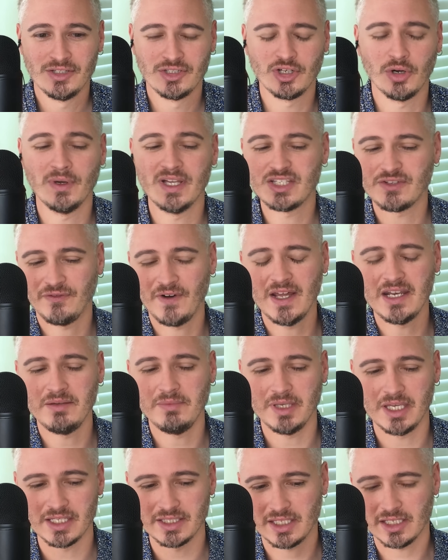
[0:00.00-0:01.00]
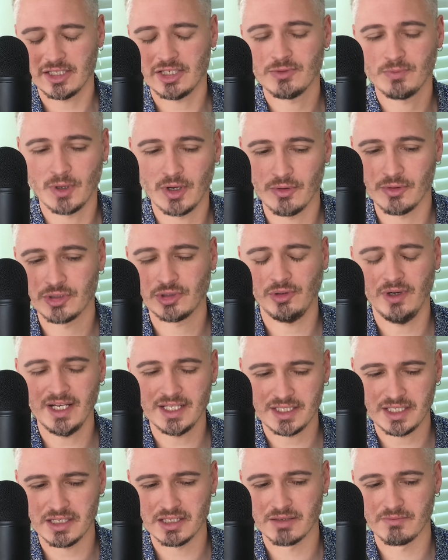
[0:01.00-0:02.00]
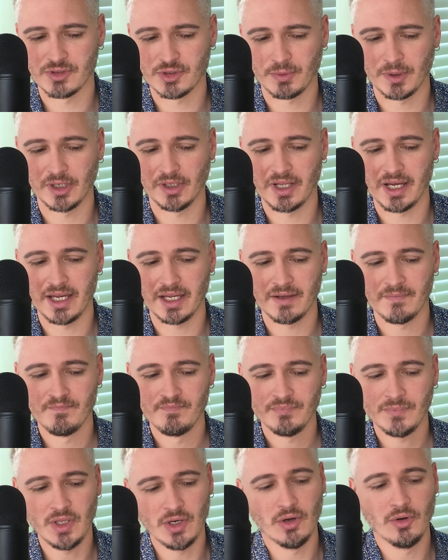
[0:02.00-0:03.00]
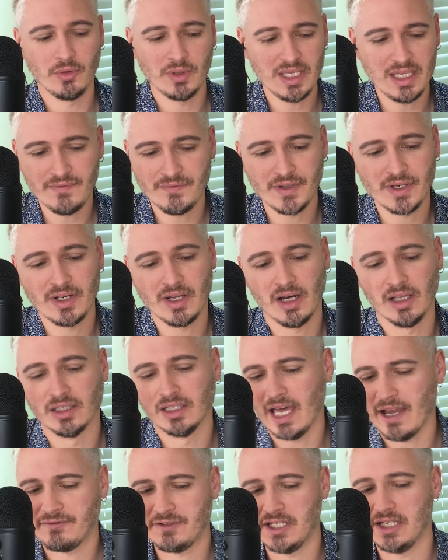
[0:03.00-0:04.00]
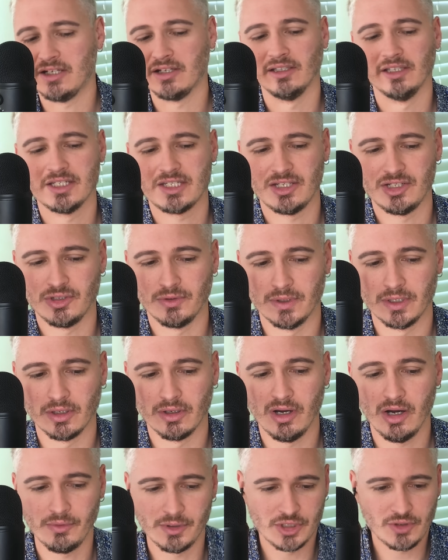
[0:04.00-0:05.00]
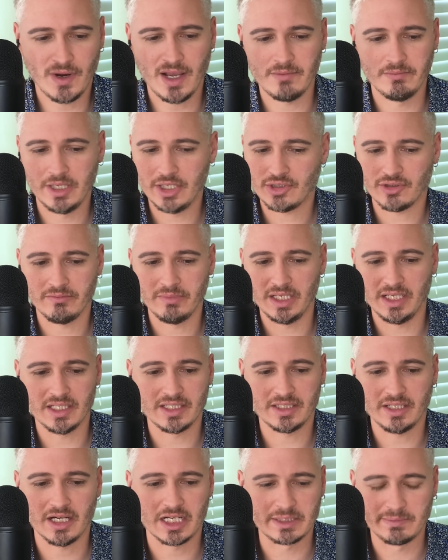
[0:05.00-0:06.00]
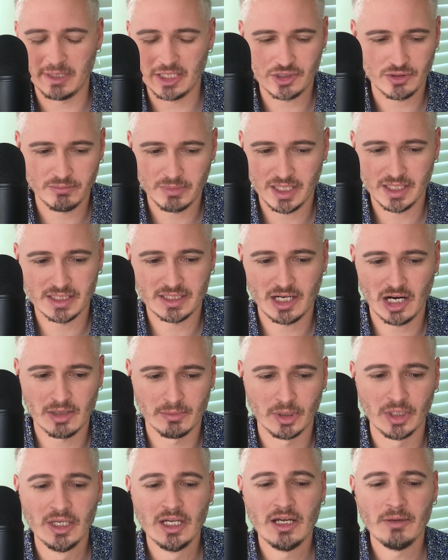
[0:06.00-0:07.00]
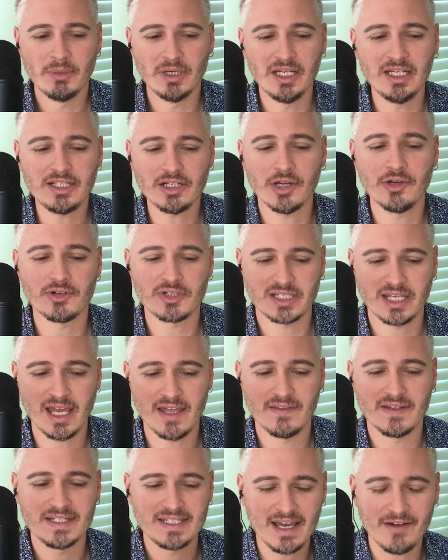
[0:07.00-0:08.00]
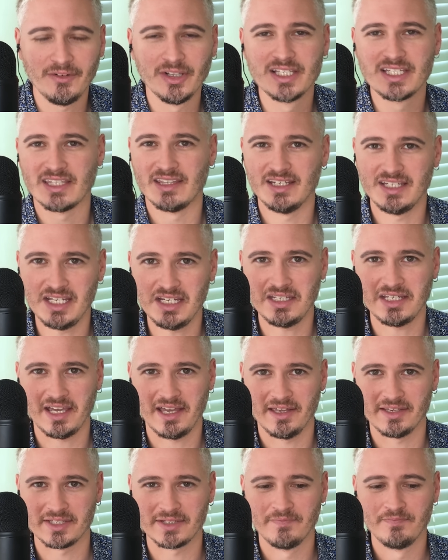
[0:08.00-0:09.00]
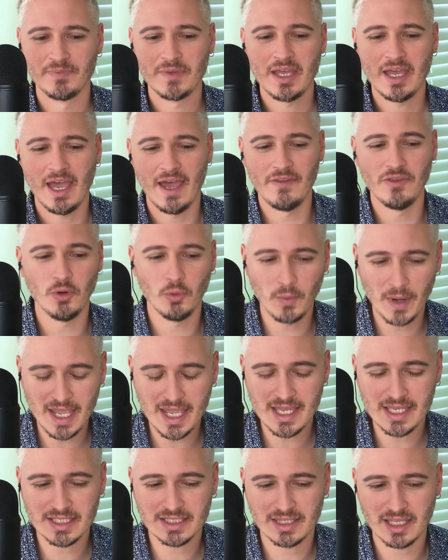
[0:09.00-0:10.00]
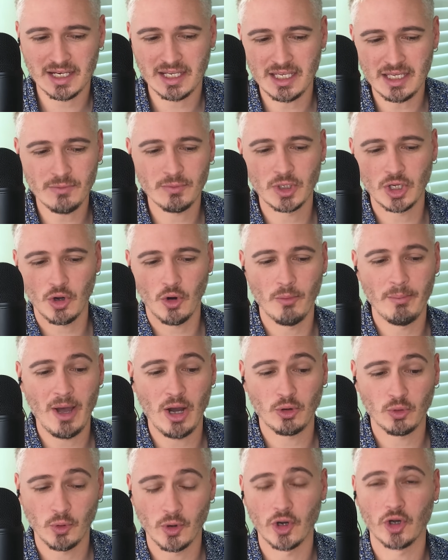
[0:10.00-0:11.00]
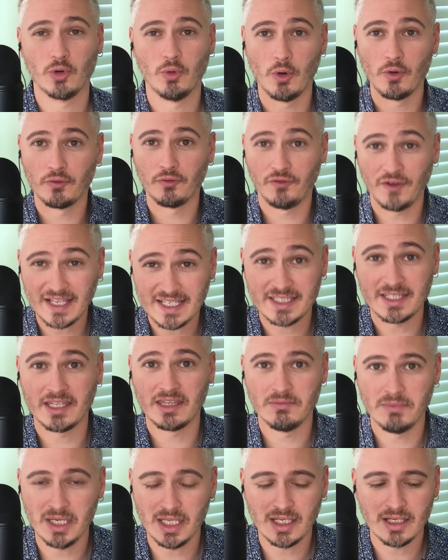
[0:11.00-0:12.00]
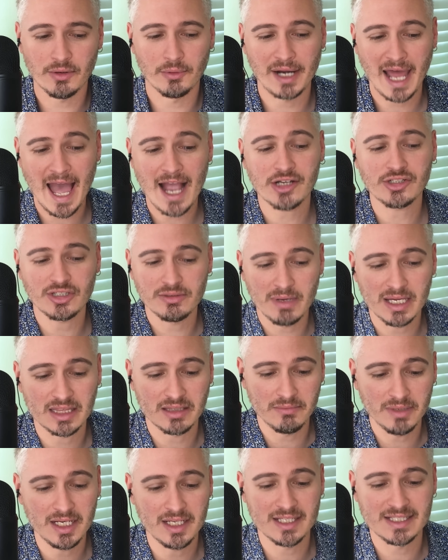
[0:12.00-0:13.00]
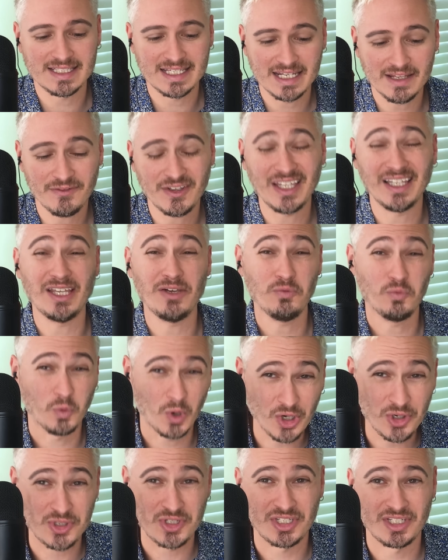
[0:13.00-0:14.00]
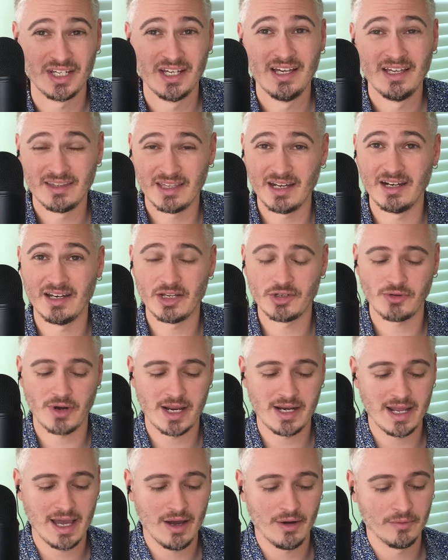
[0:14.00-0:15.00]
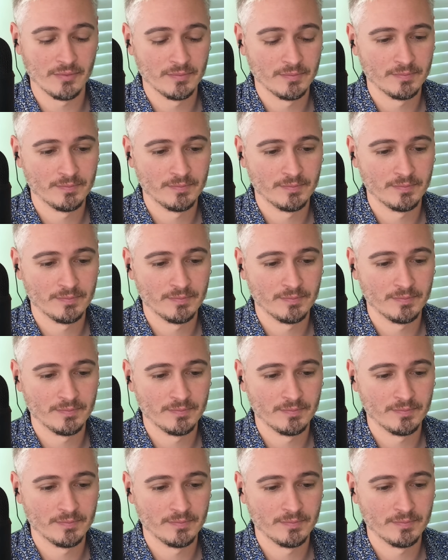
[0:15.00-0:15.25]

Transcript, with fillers: So it's funny because this is one of those criticisms where, like, you know, even a lefty could listen to it and go, oh, he's right. Mainstream media sucks. Mainstream media is terrible. But you need to understand the devil is in the details. And the ways that he would go about, quote unquote, fixing the media would actually make the media significantly worse than it is right now.